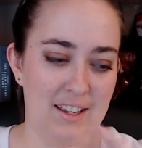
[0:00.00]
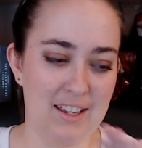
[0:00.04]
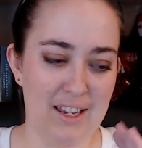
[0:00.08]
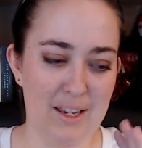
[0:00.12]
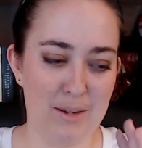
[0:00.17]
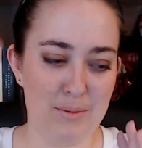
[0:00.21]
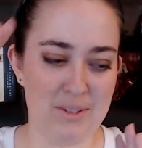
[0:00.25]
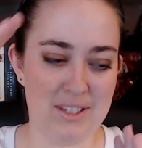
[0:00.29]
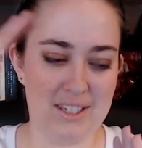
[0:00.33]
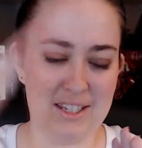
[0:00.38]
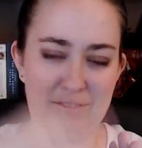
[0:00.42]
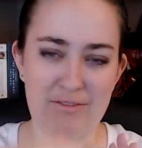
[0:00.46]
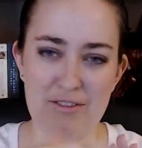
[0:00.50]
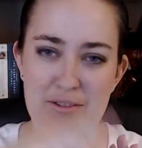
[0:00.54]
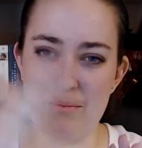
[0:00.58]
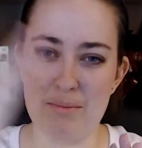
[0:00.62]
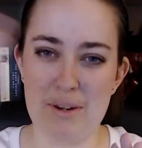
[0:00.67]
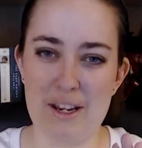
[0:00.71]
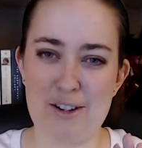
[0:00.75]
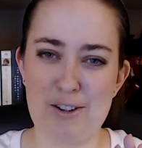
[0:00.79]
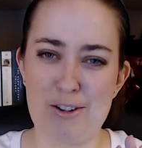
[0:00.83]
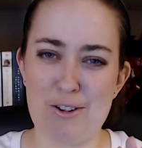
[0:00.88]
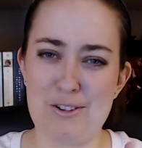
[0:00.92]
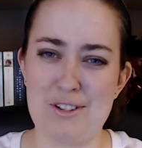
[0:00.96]
it was different
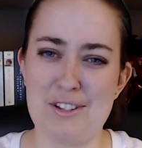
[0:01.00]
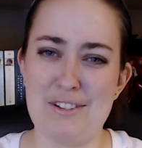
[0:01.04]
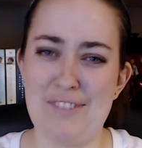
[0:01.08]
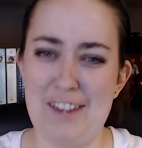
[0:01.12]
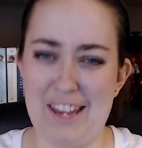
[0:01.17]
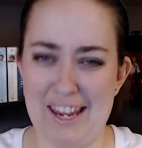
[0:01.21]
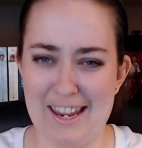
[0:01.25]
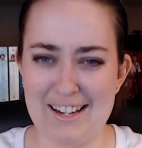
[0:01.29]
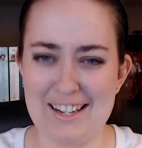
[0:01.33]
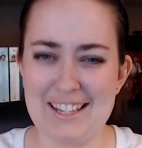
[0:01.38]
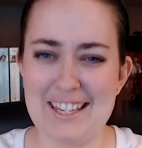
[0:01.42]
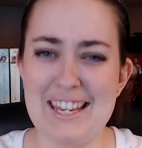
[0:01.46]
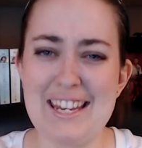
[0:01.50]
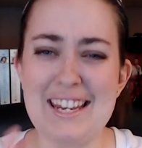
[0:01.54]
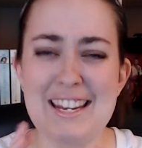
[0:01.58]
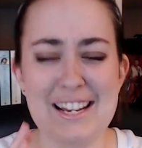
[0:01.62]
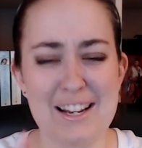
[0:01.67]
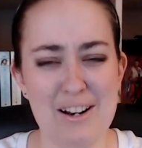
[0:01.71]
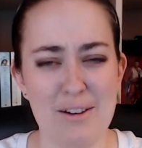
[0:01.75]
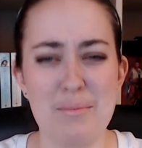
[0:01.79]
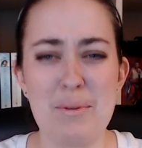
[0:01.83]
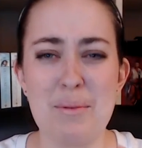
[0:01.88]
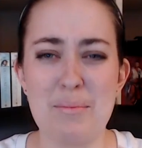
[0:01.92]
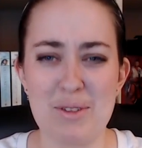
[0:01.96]
pictures of Anakin and
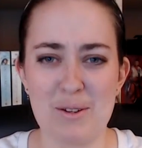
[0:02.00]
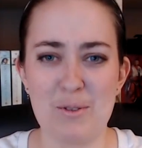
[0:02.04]
I remember